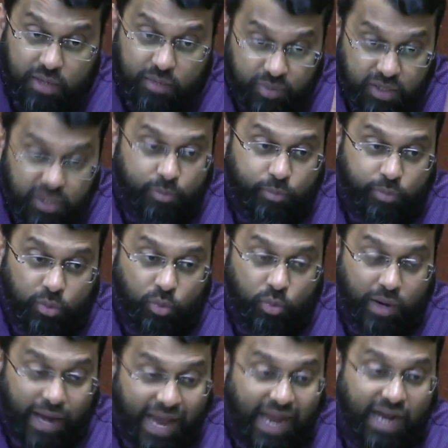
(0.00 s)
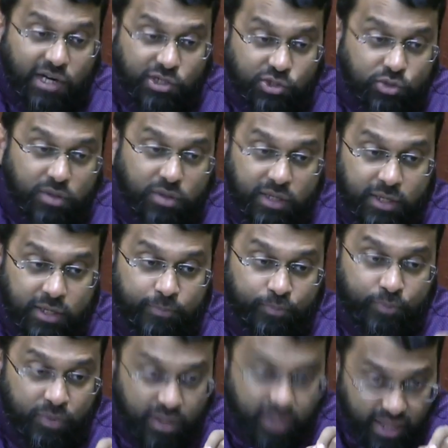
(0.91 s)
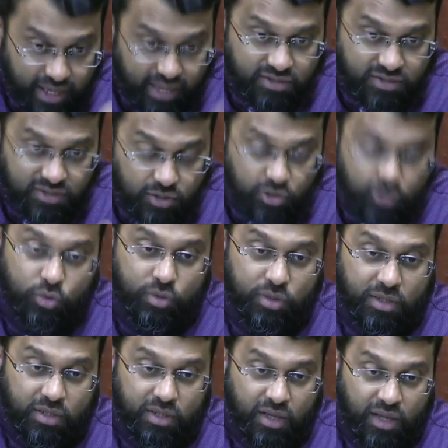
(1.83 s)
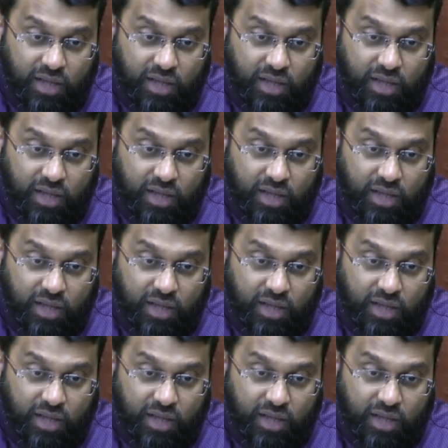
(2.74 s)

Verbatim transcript: people were actually executed